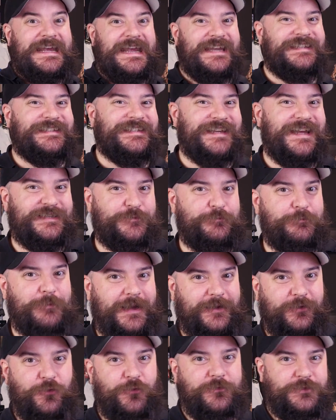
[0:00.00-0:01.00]
In today's
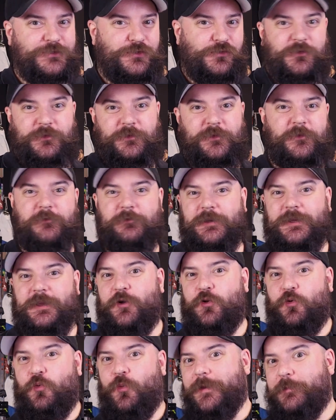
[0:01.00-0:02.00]
macro photography
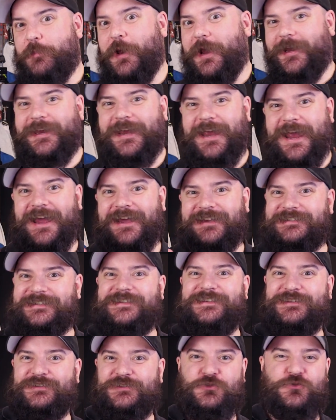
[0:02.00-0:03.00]
video, we're back at
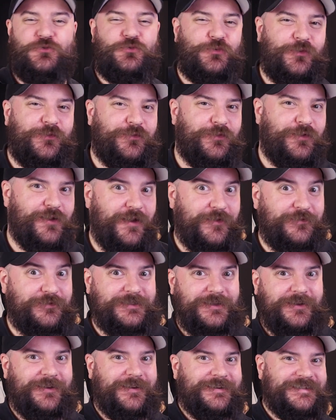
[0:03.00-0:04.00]
the School of Life
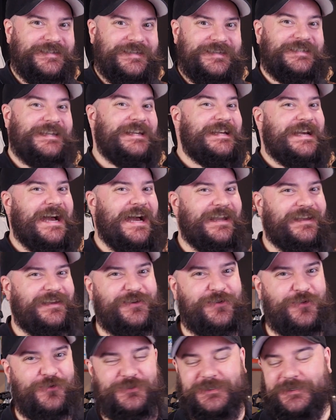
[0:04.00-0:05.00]
Sciences at
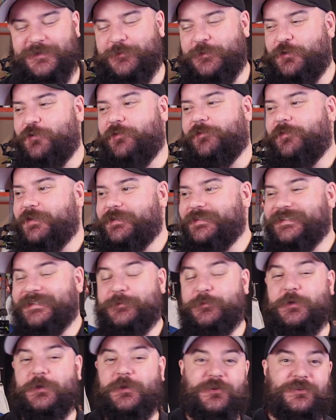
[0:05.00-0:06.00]
Nottingham
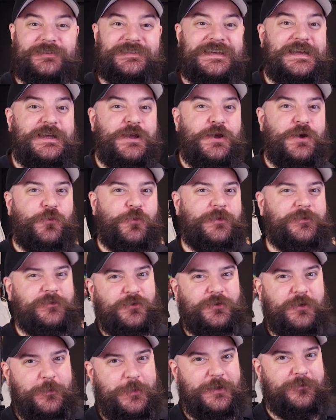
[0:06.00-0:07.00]
University because we've
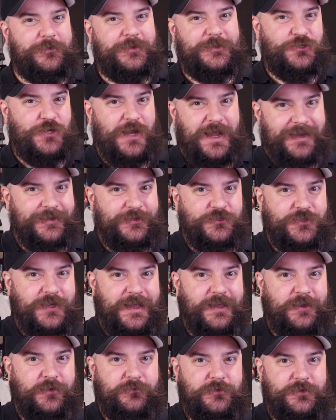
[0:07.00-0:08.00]
got a bit of a challenge
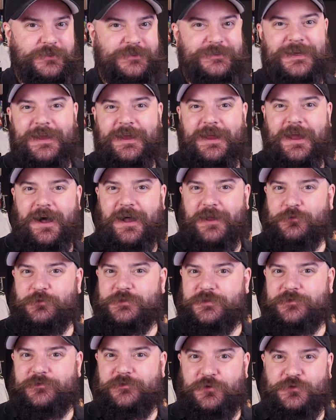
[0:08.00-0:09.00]
ahead of us. I
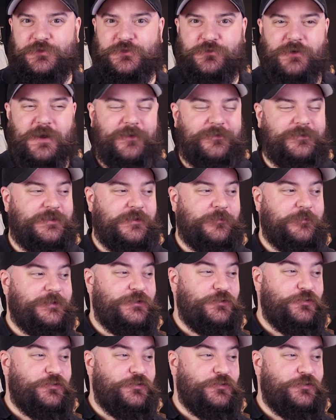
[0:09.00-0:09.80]
want to photograph some